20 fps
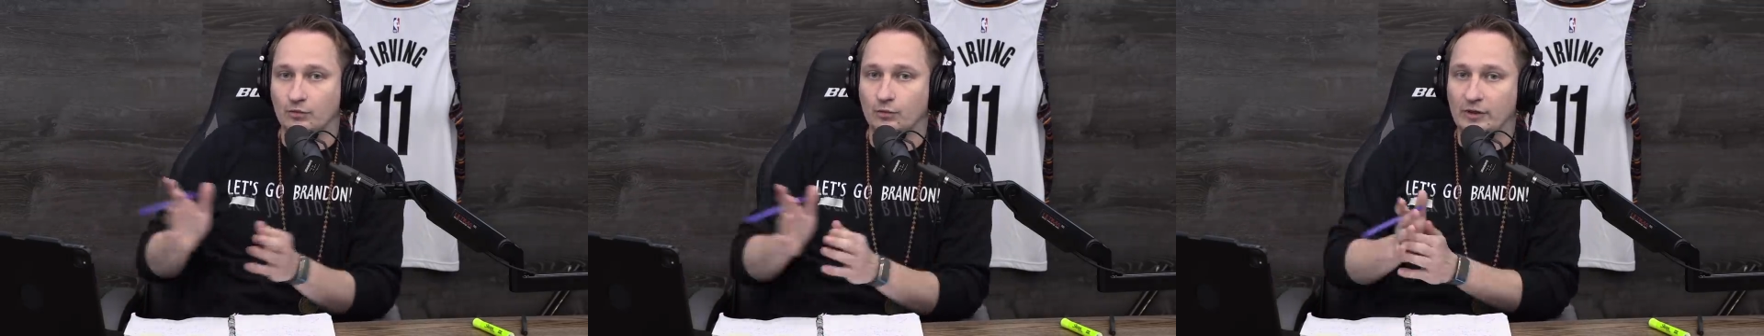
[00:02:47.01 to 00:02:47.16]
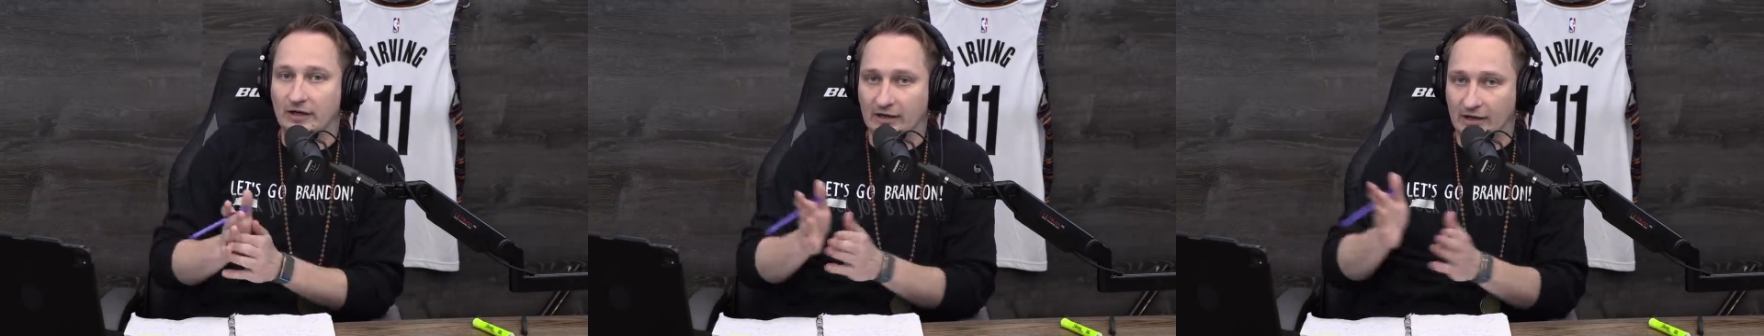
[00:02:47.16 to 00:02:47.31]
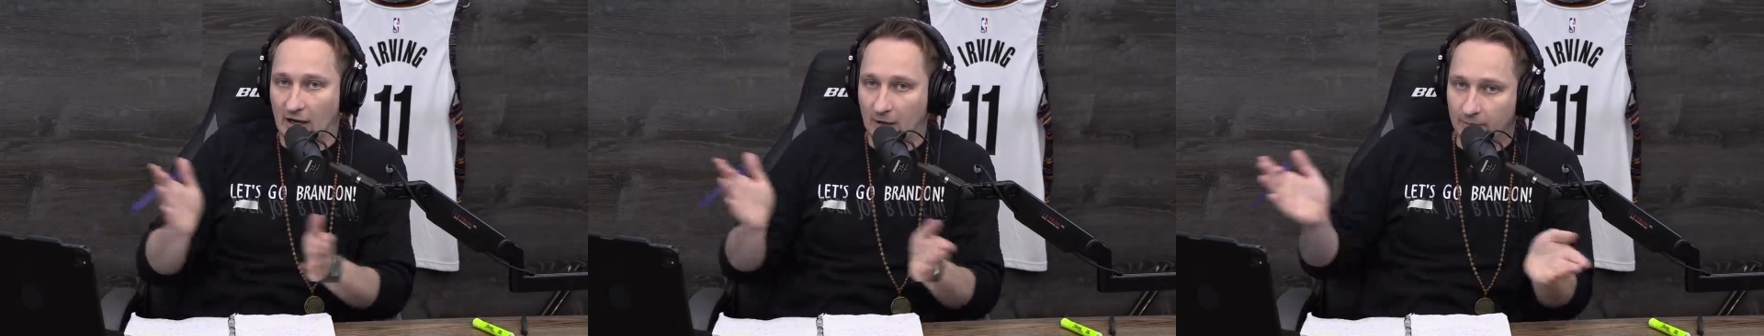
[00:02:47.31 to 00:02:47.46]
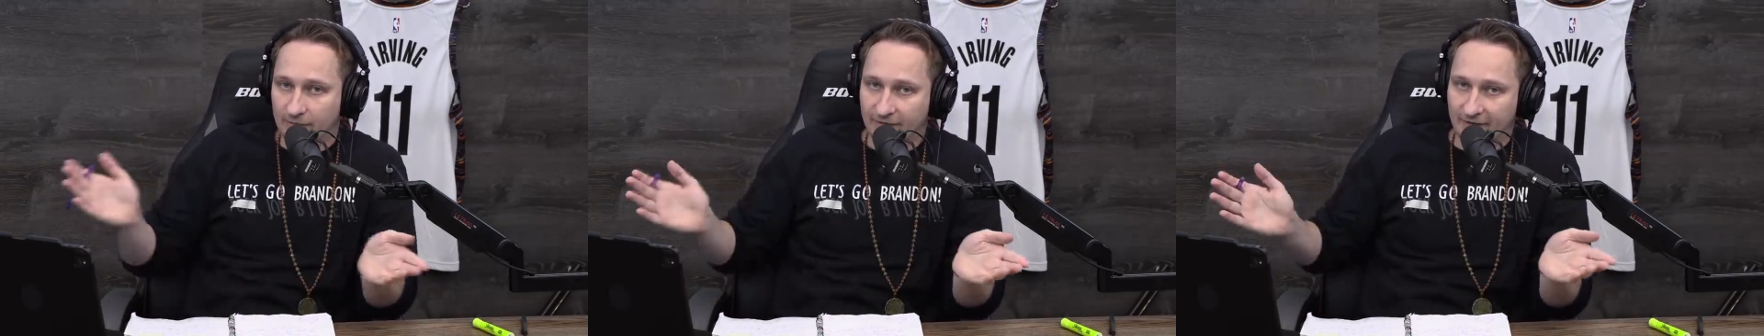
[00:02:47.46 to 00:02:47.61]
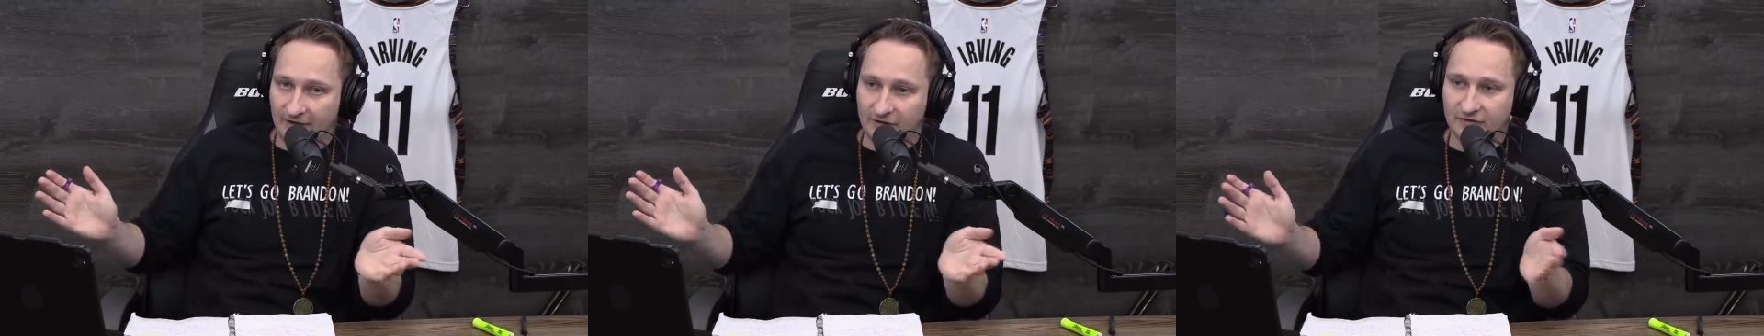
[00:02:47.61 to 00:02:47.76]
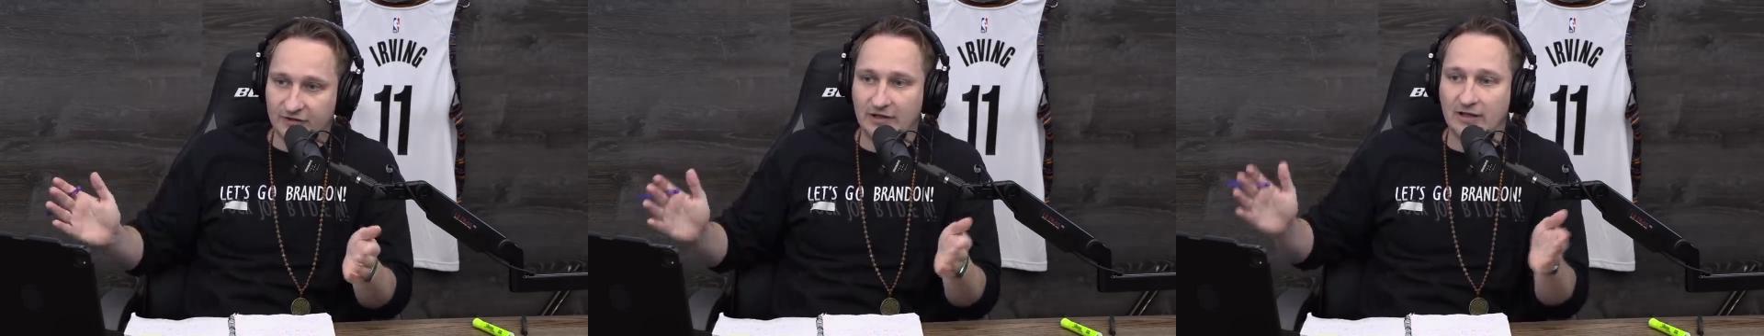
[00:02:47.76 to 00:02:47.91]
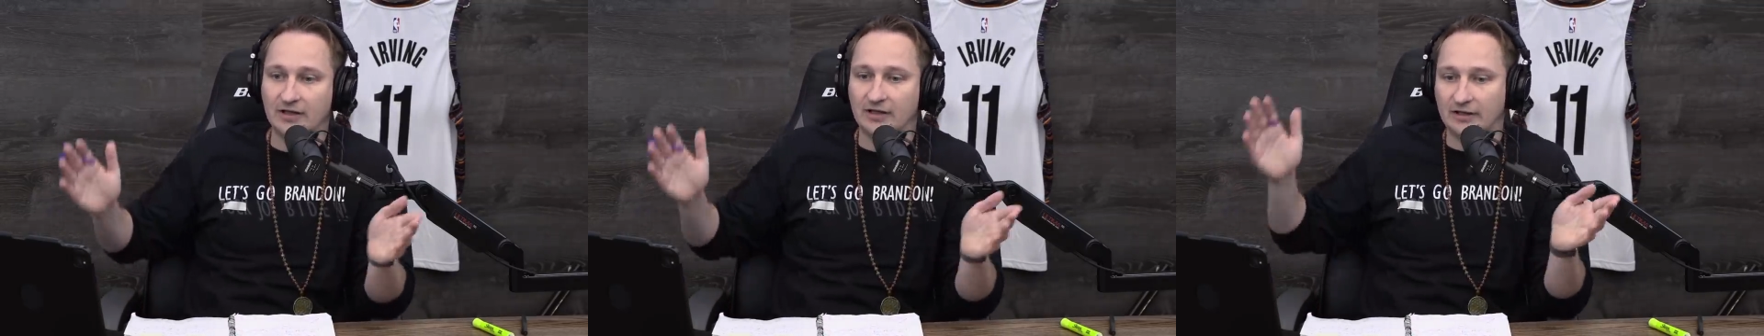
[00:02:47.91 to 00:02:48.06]
We could help fix
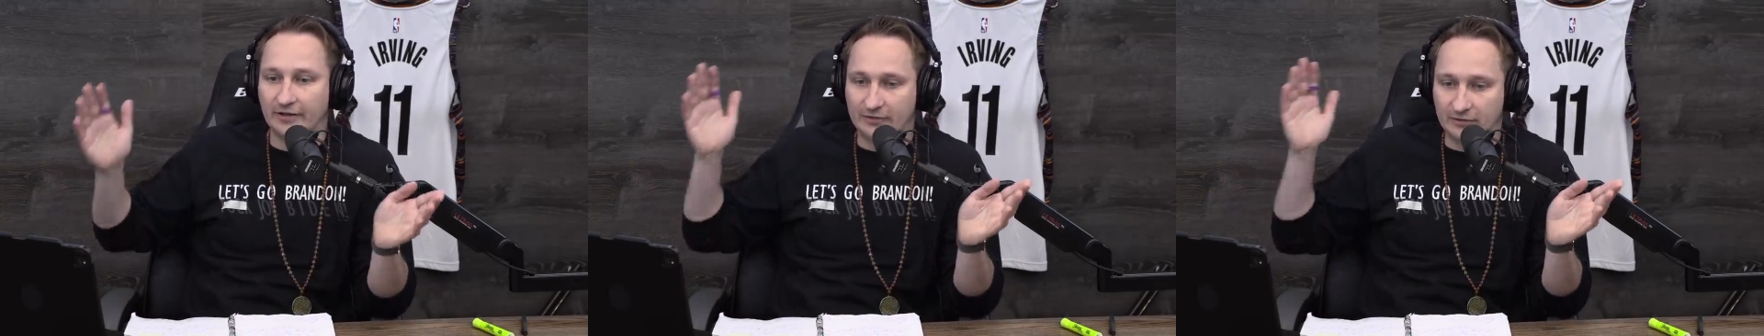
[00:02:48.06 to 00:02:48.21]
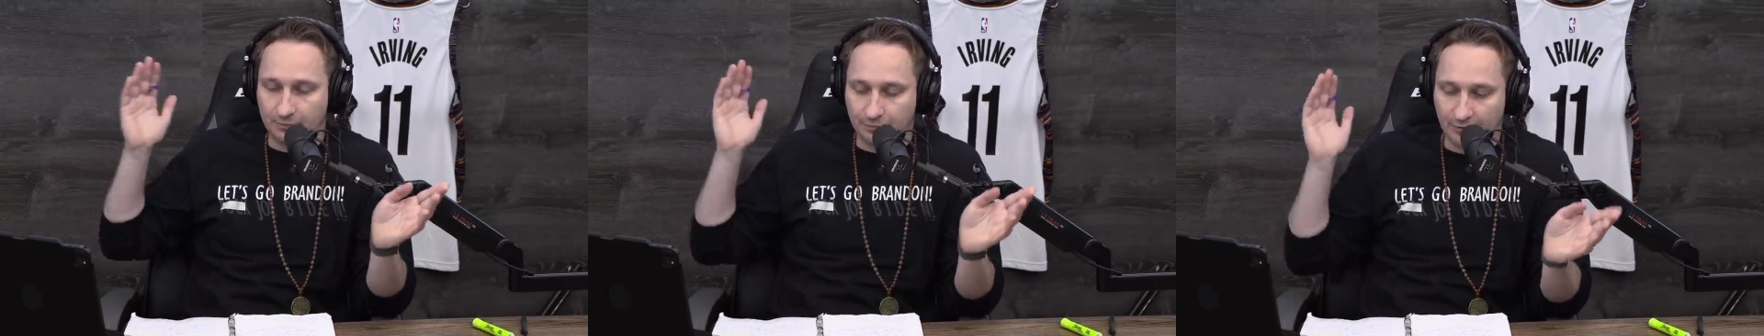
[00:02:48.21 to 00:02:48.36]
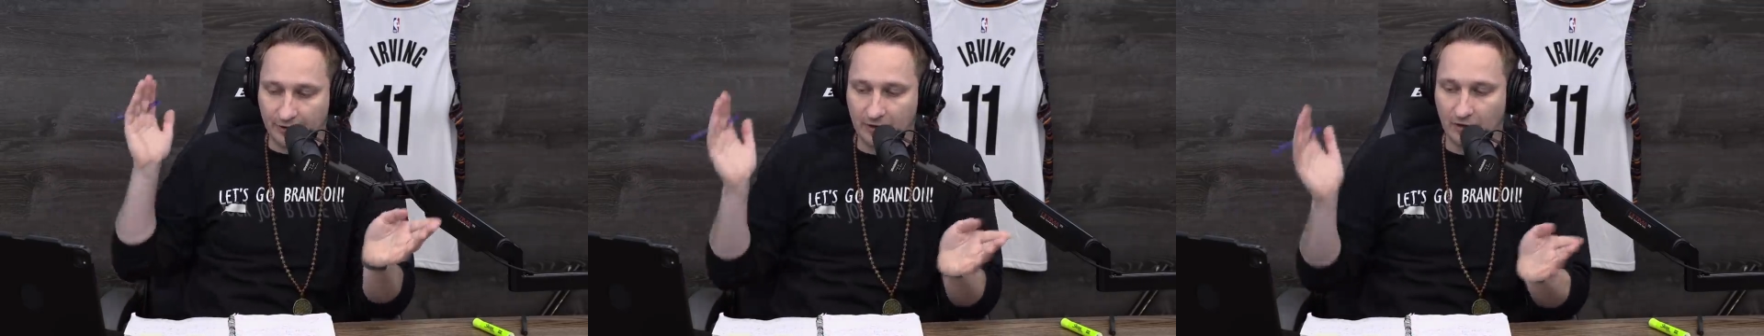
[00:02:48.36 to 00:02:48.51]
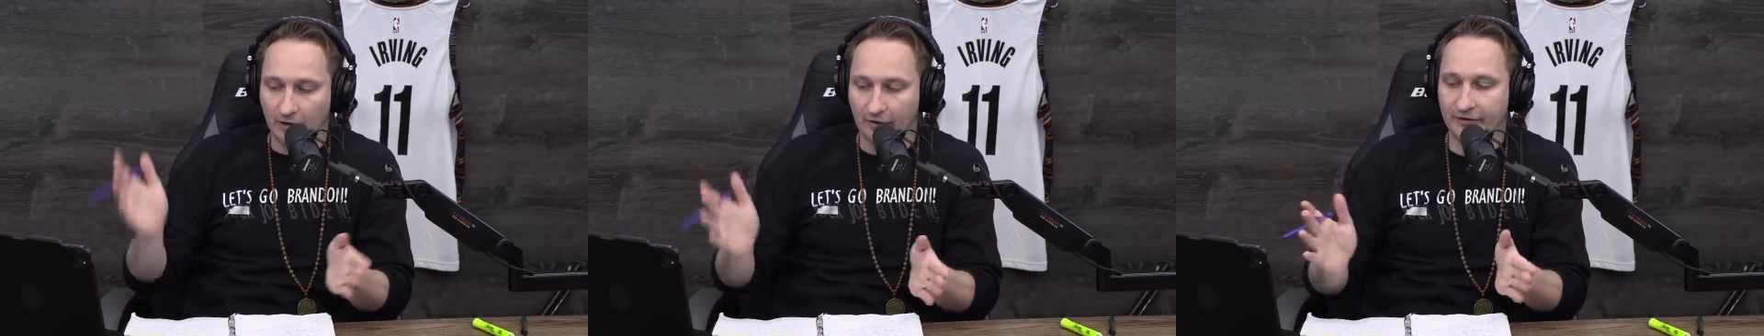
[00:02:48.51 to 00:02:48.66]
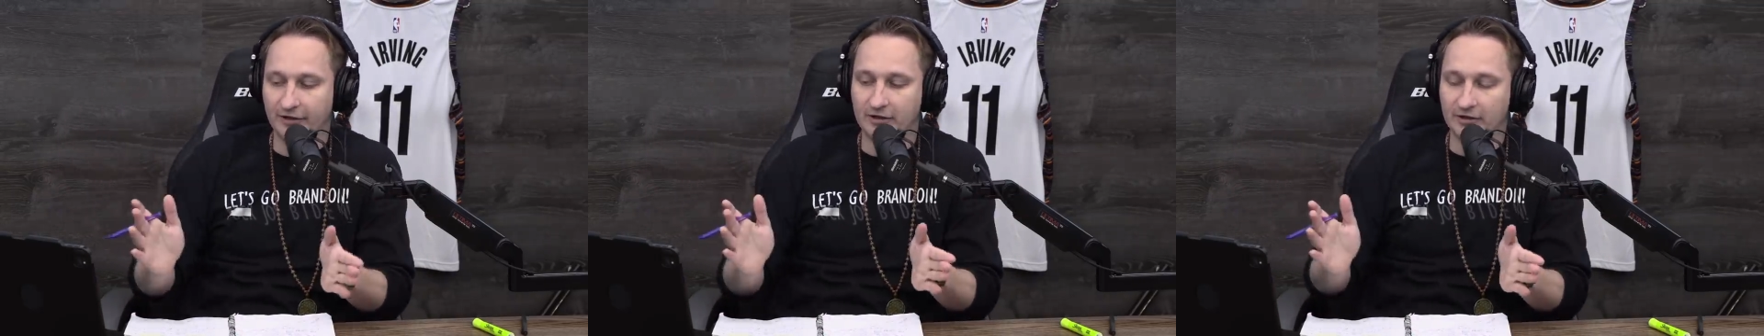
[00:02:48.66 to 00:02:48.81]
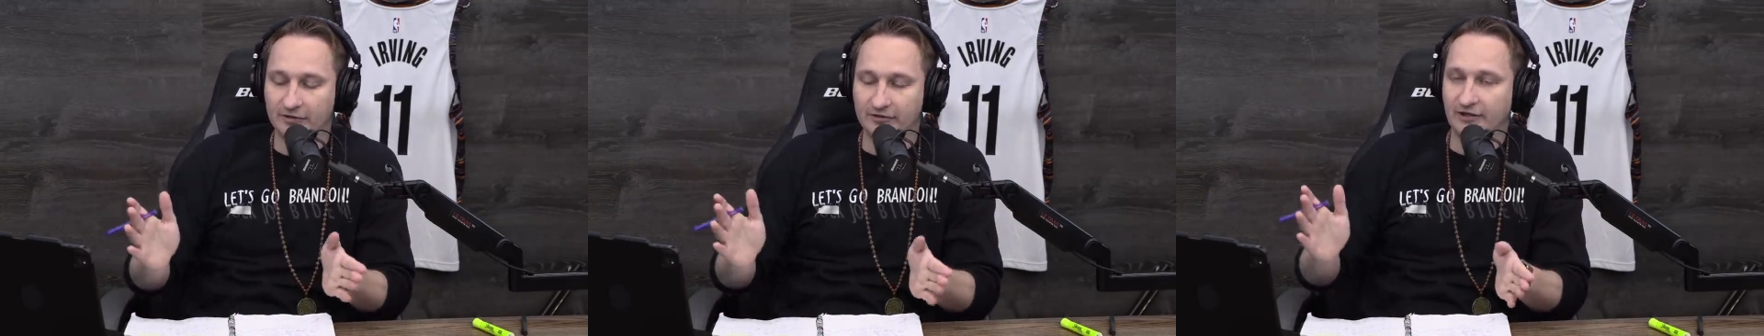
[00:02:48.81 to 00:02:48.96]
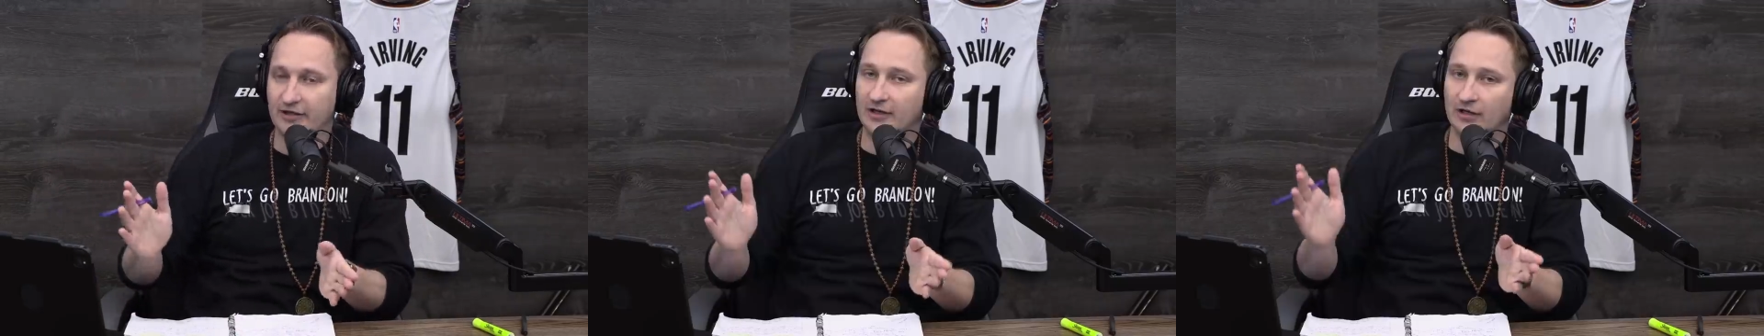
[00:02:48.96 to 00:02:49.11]
it. Let's bring all the
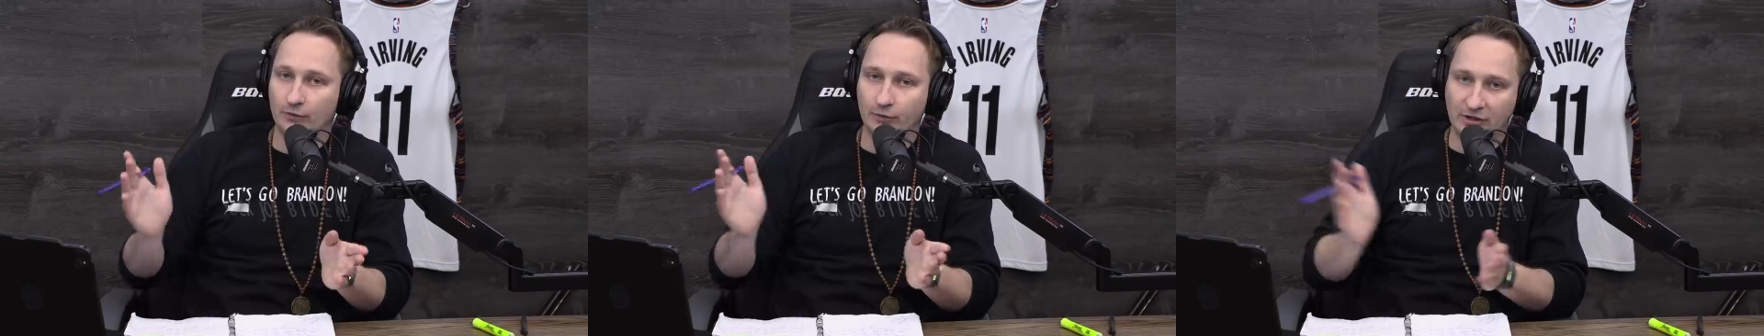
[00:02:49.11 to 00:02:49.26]
goods here.